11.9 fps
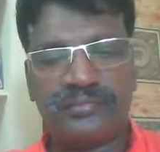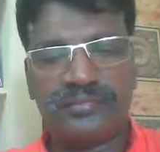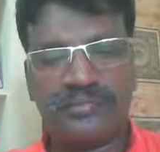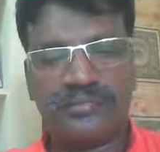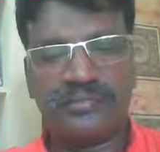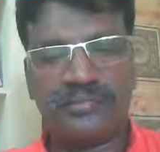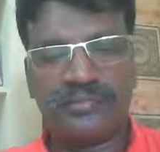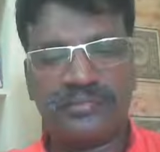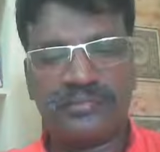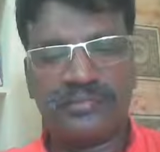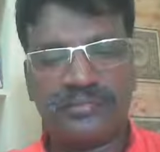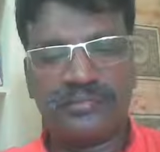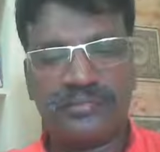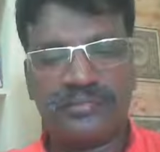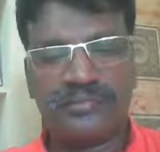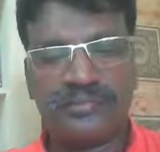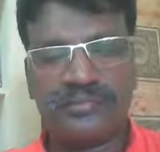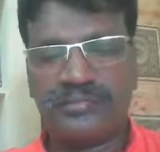
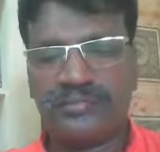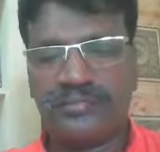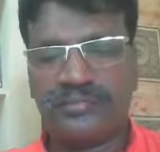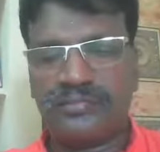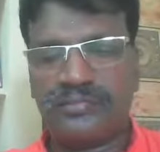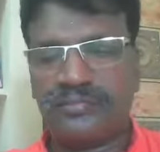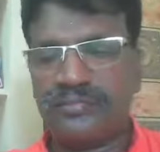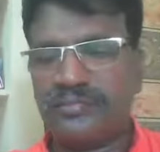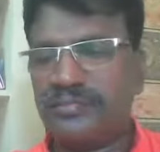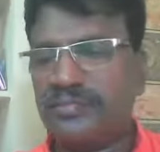[no speech]